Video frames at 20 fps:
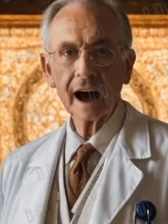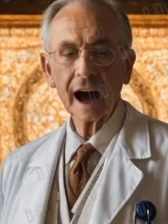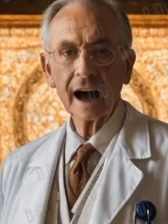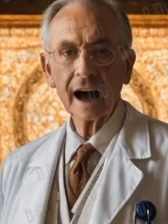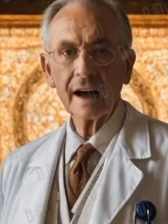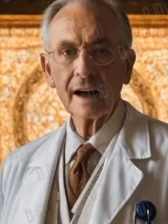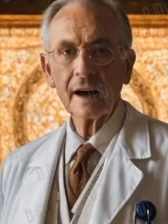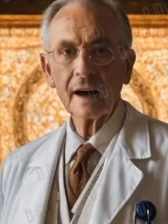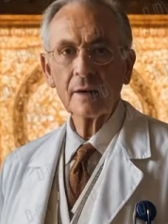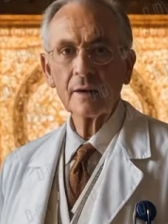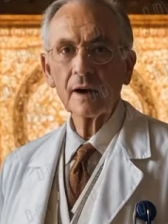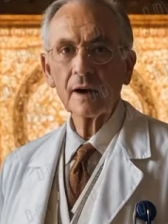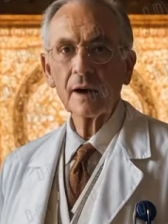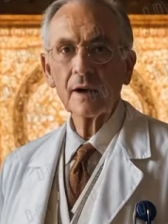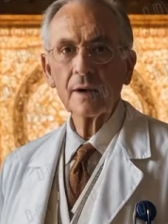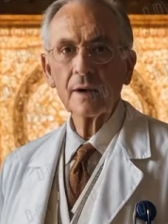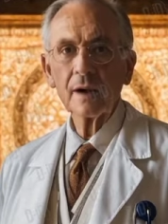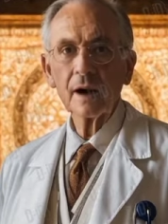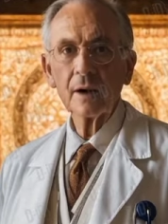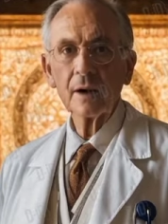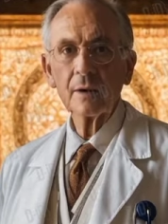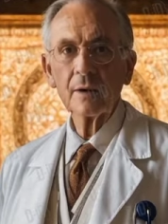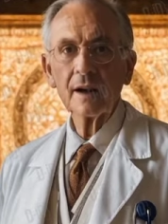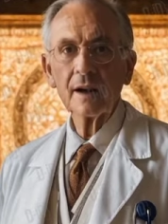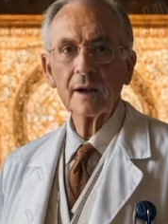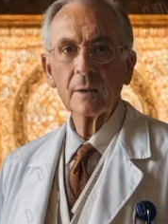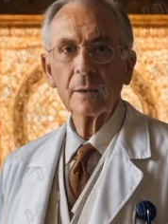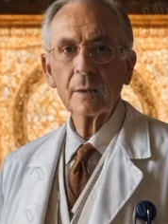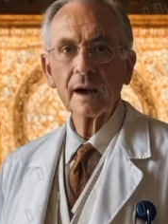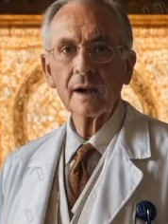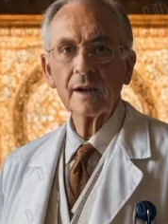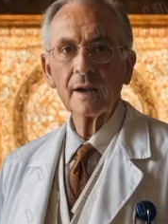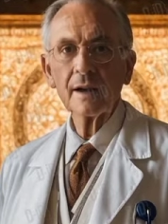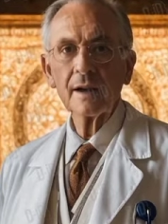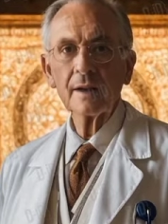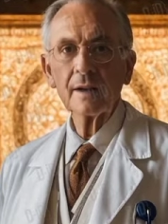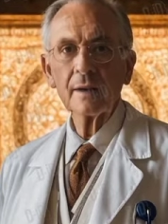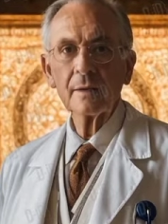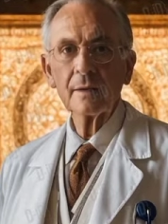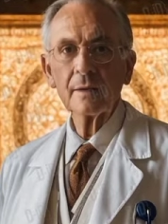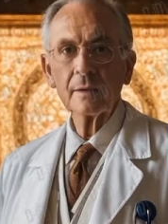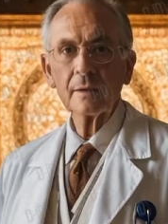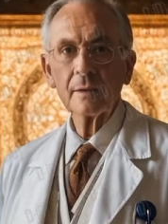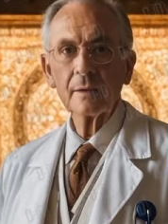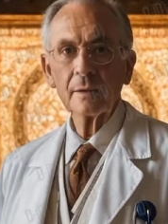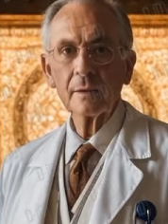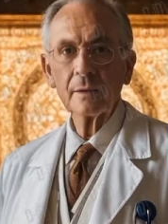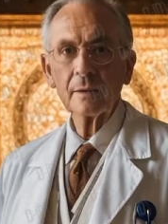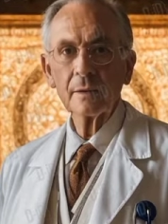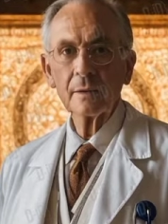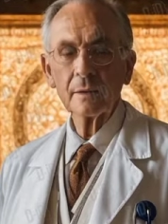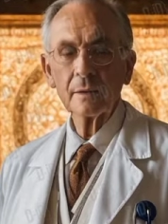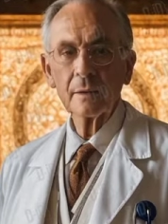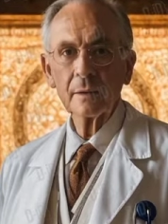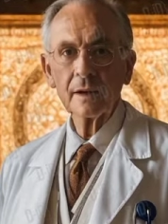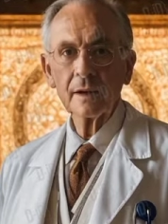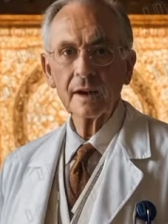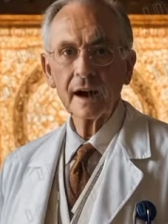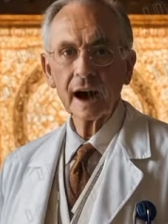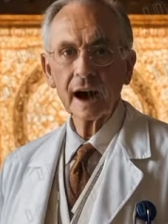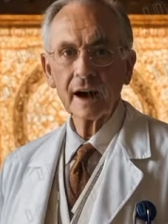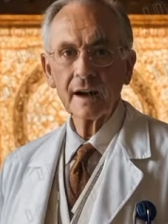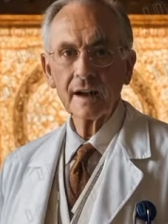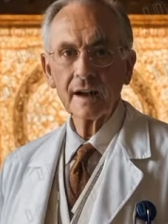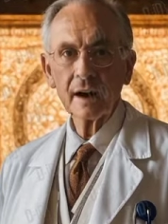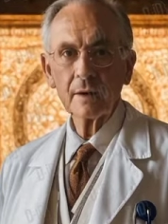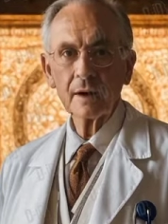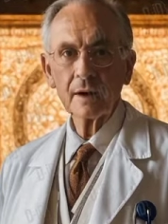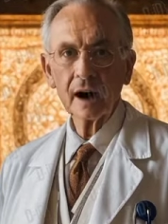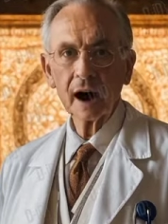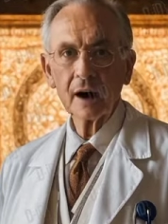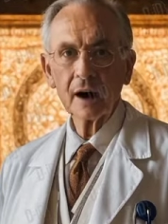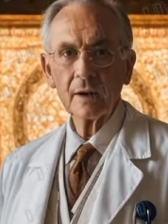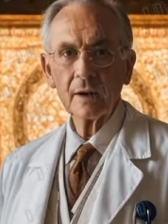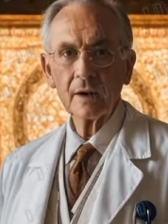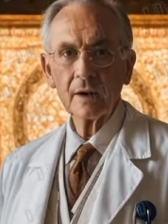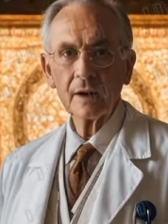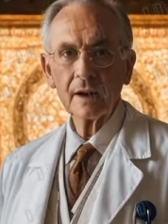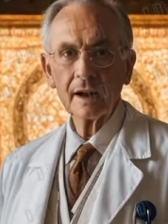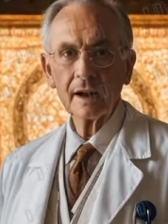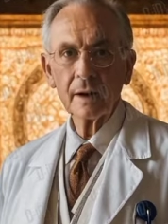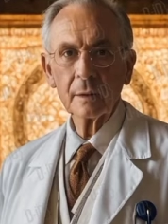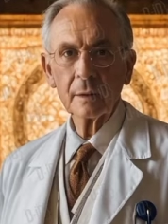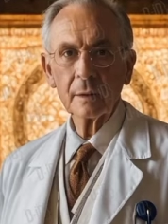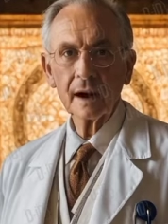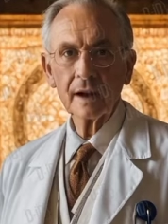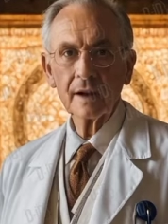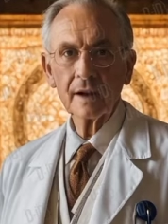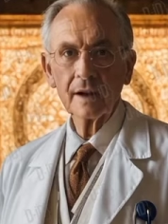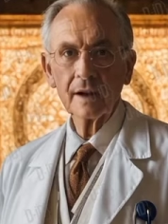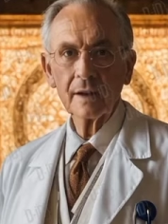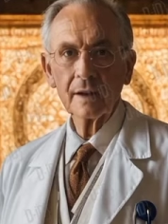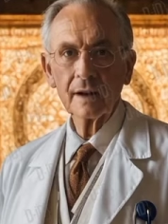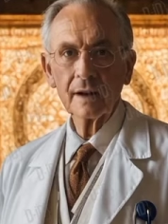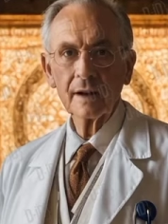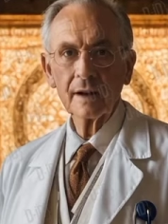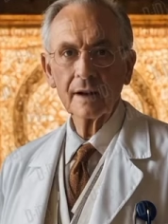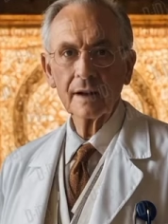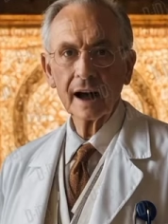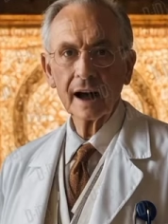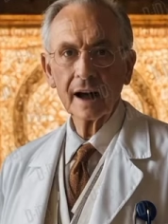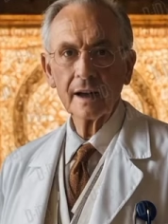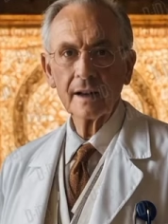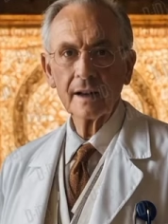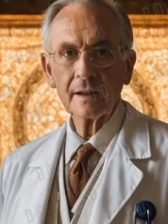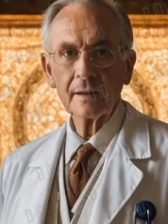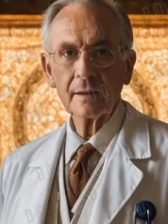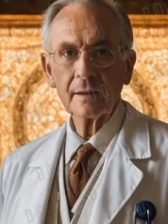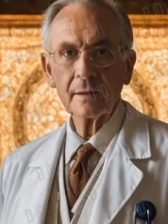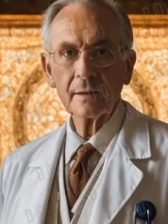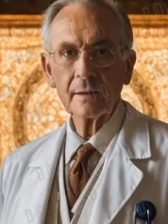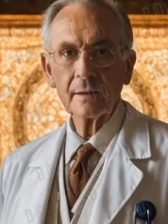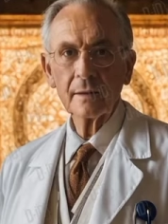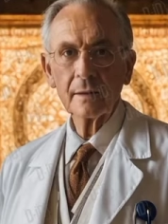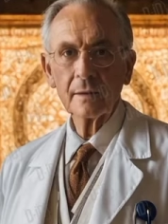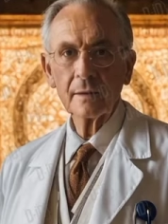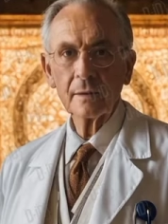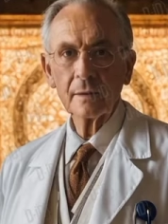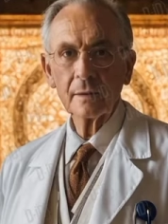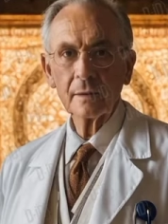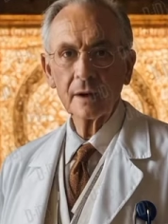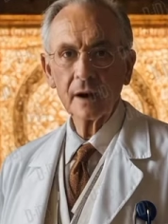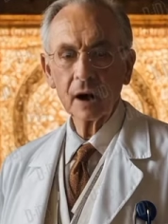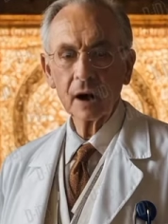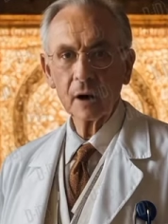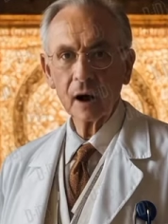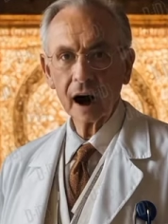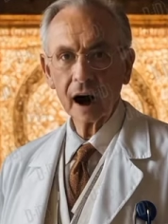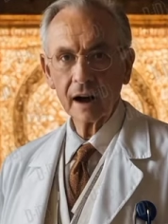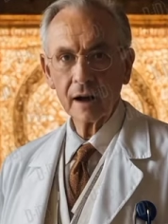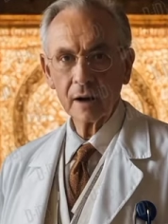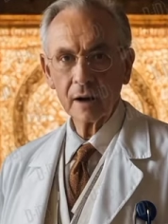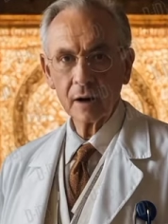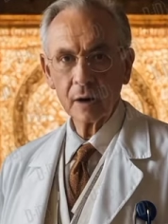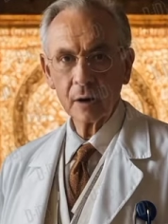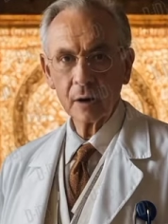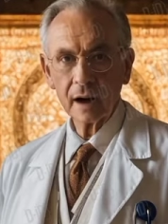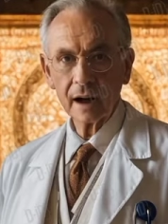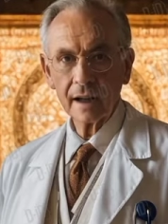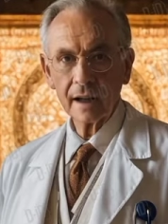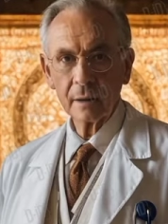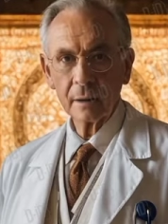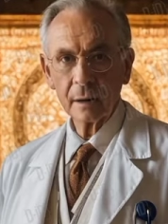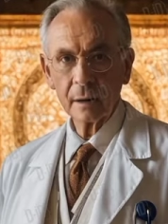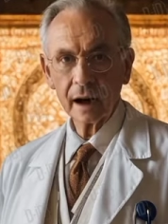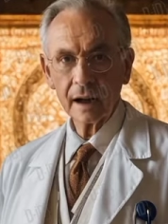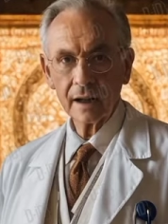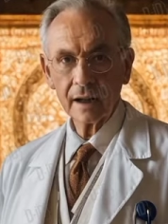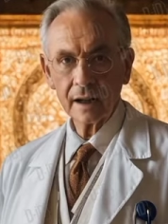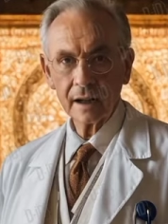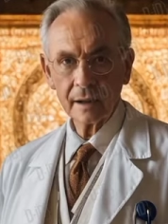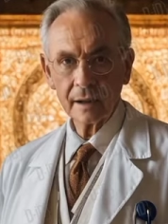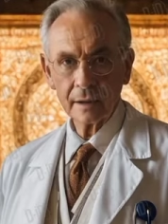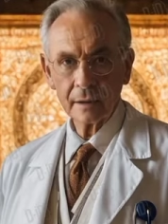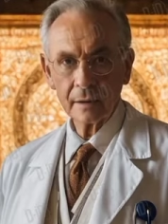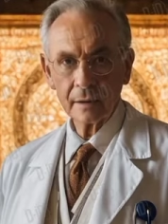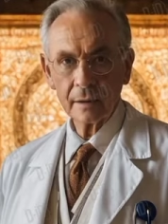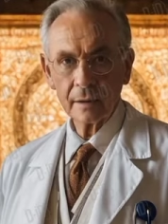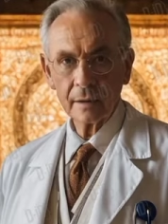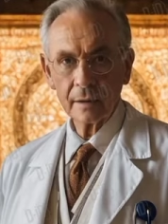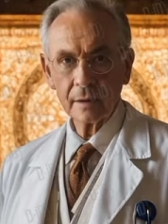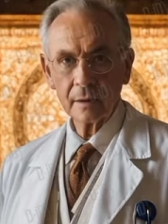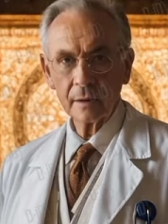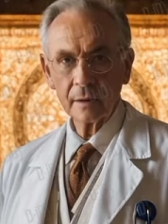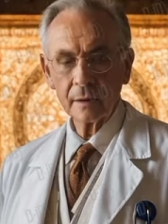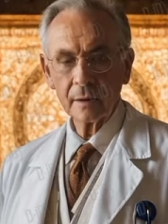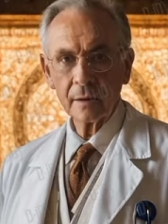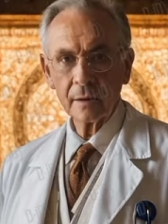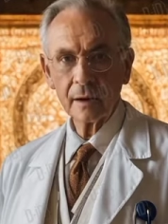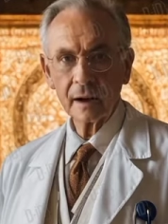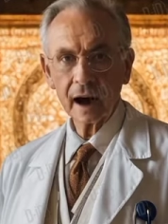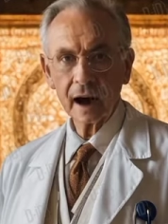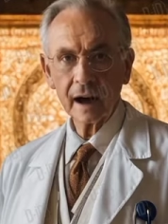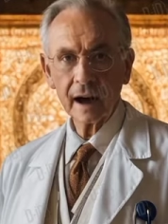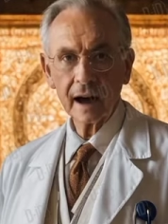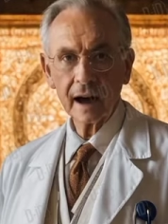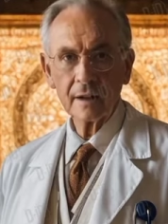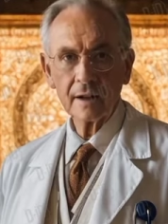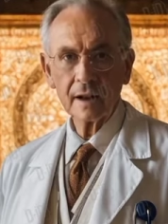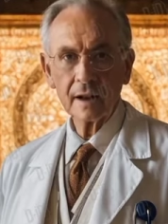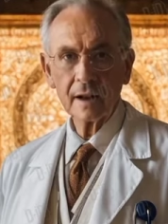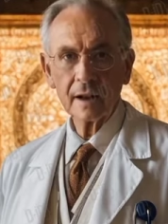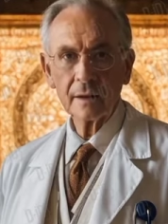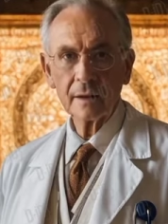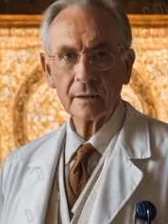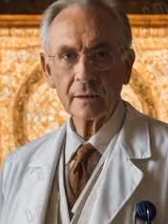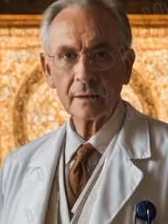8. Loving yourself is medicine. 9. Loving others is medicine. 10. Gratitude is medicine. 11.